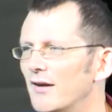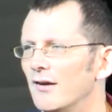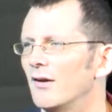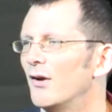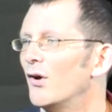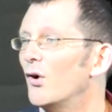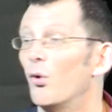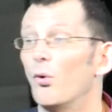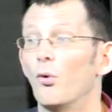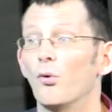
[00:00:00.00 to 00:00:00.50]
in,
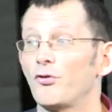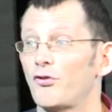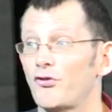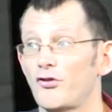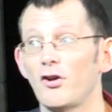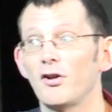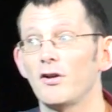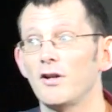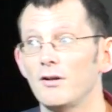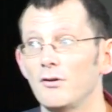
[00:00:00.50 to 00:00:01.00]
or
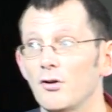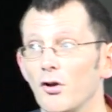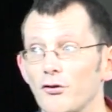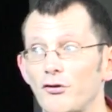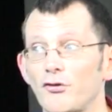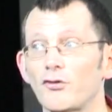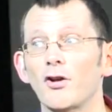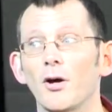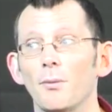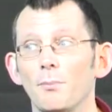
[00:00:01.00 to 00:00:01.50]
certainly
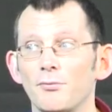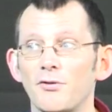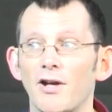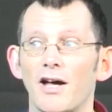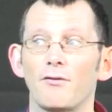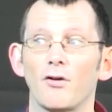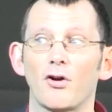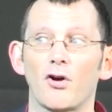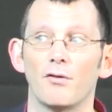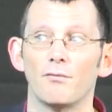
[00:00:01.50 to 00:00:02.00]
not stop to
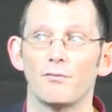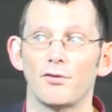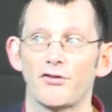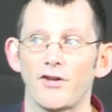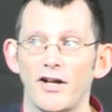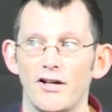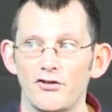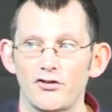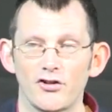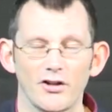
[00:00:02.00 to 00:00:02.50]
have a
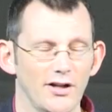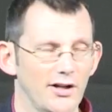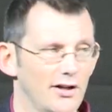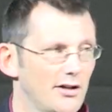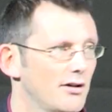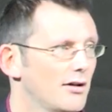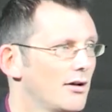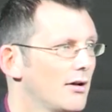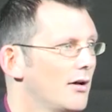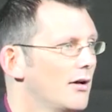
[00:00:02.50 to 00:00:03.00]
conversation
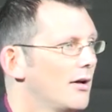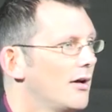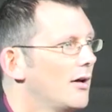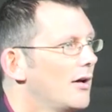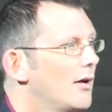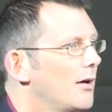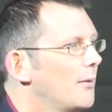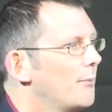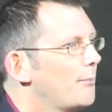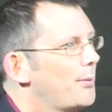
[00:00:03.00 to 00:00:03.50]
in,
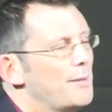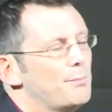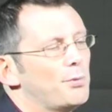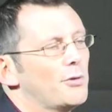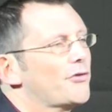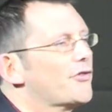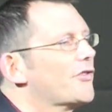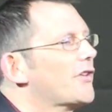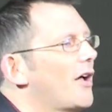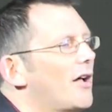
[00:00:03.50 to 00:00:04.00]

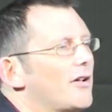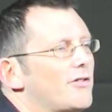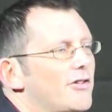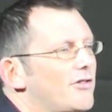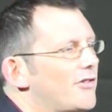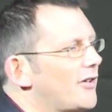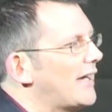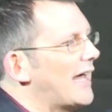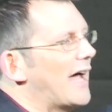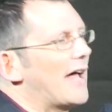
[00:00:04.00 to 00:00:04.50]
people
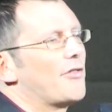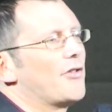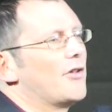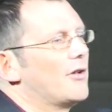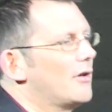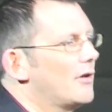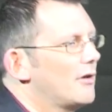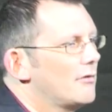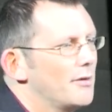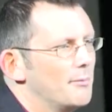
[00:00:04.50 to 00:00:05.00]
started to
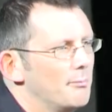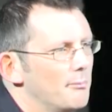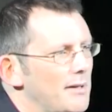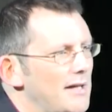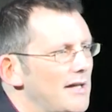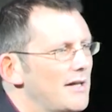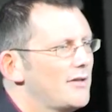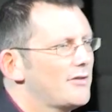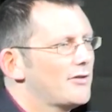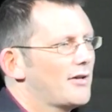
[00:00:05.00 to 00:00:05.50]
gather and
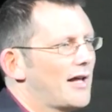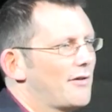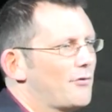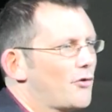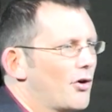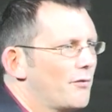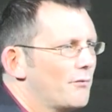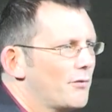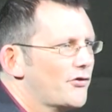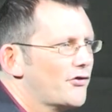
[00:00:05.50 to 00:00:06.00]
meet and
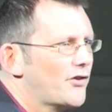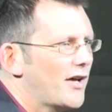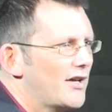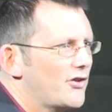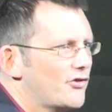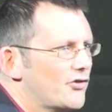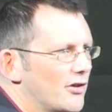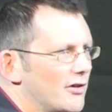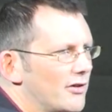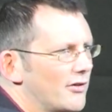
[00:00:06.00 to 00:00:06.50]
have
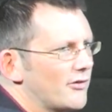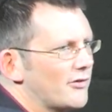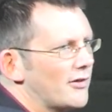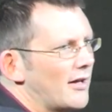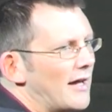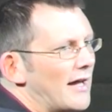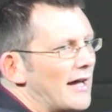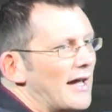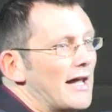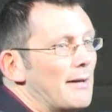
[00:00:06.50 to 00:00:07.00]
conversations.
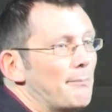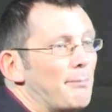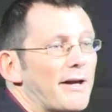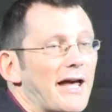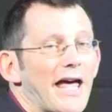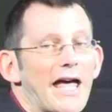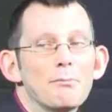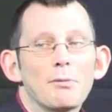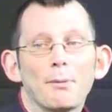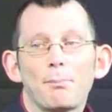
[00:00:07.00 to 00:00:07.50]
It
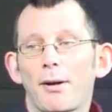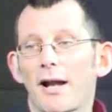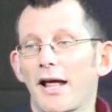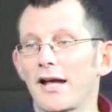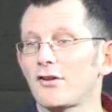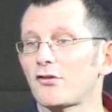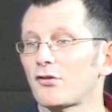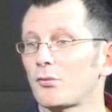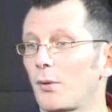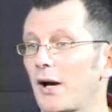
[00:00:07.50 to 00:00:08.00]
became a
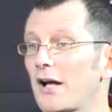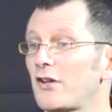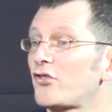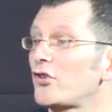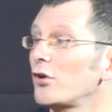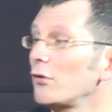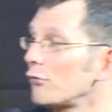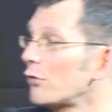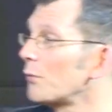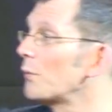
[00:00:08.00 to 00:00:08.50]
place where
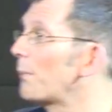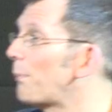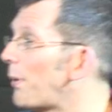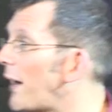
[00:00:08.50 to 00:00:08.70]
children